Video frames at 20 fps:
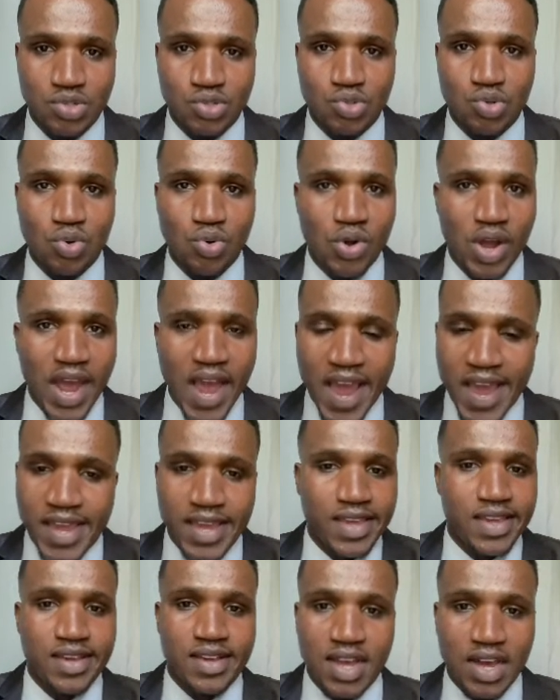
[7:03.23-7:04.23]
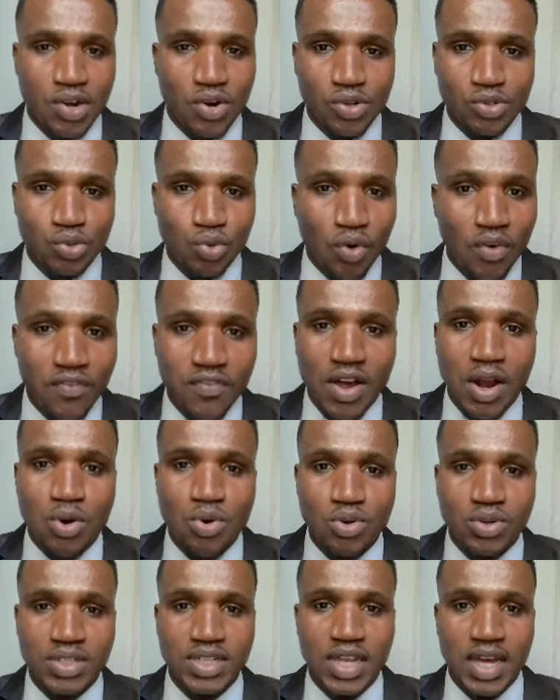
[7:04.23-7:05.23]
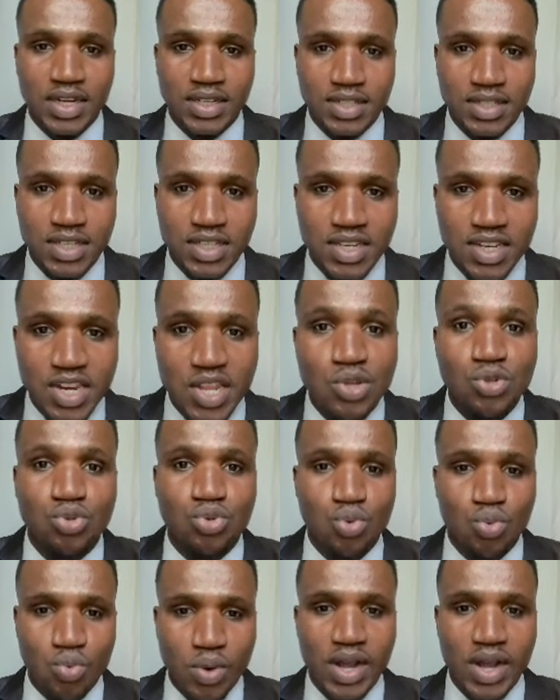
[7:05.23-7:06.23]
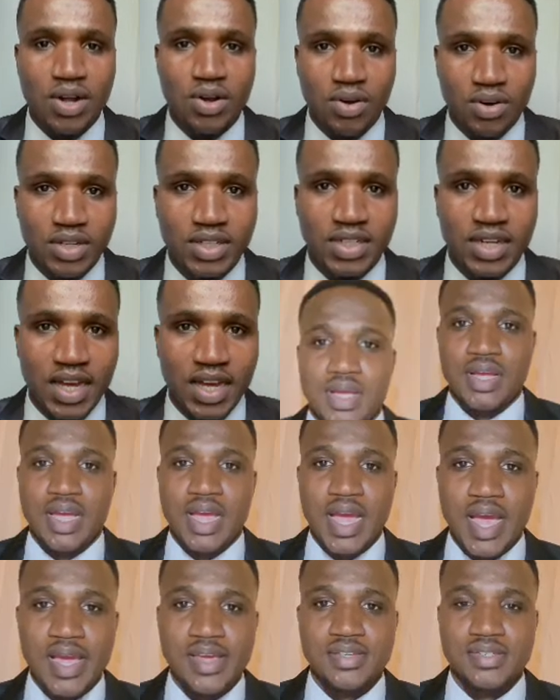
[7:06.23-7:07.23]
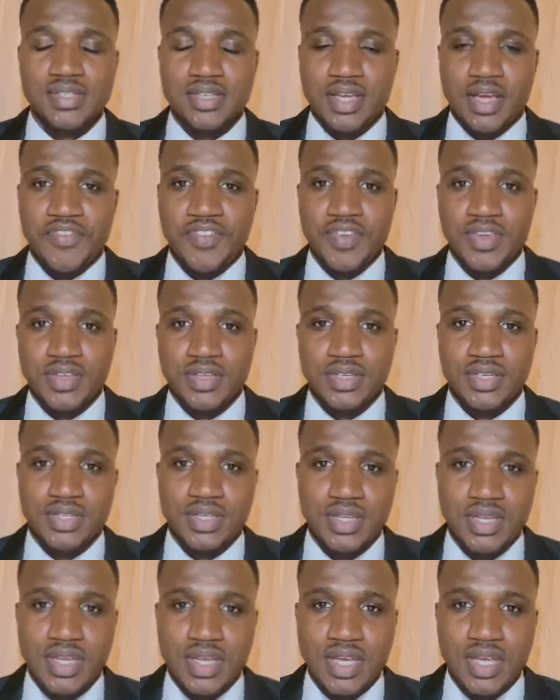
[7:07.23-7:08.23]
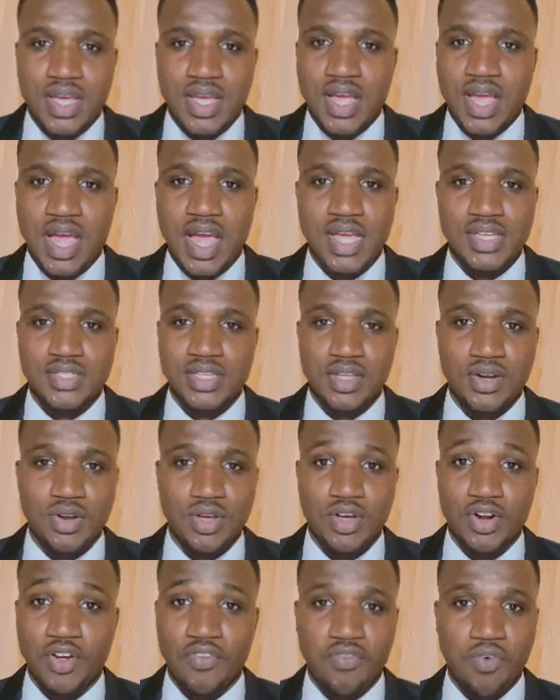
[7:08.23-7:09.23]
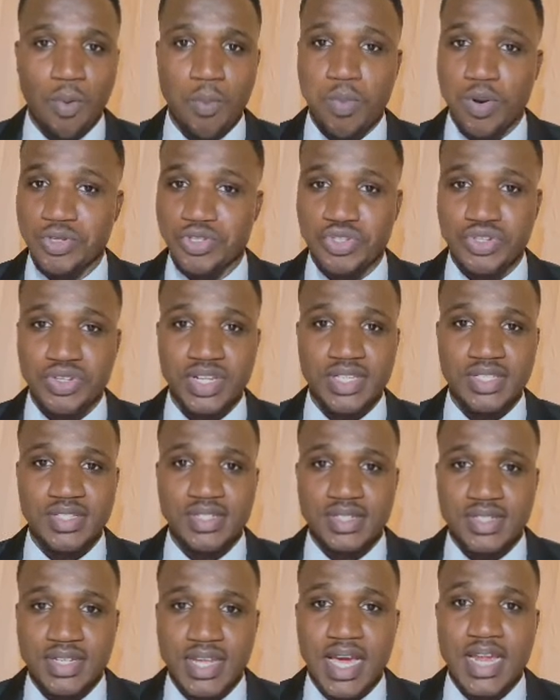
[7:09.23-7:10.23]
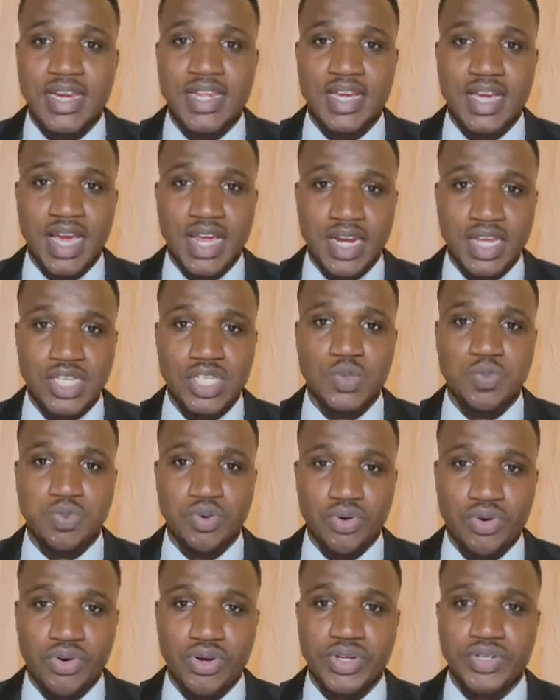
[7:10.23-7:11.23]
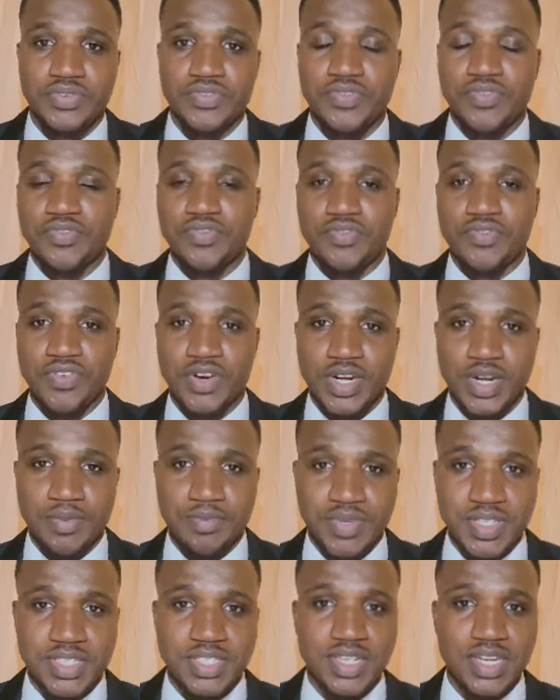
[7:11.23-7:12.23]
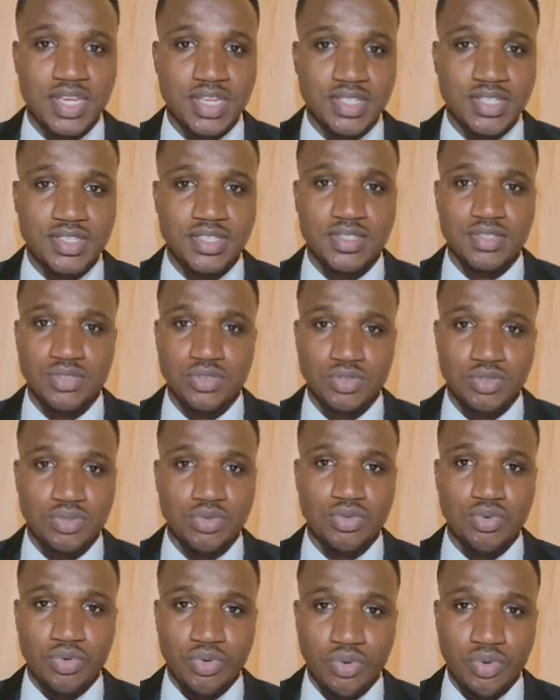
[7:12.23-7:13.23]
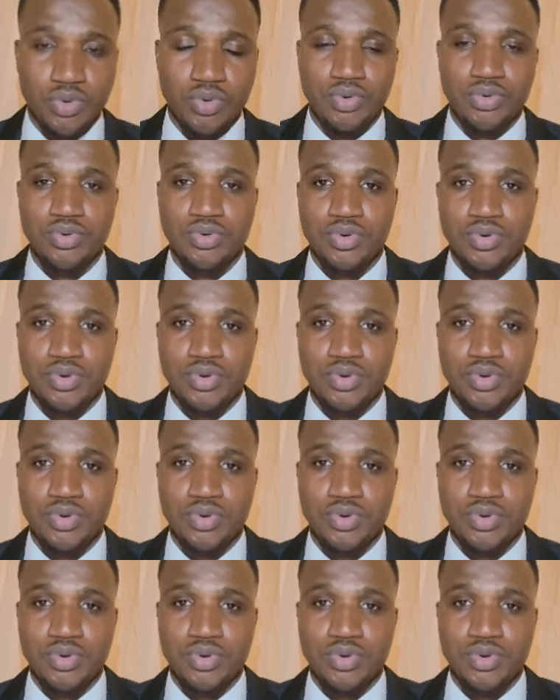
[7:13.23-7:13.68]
So Ike cannot overlook that. He need to work on that. Ike Cafe has a lot of opportunity that they can exploit for the business to grow.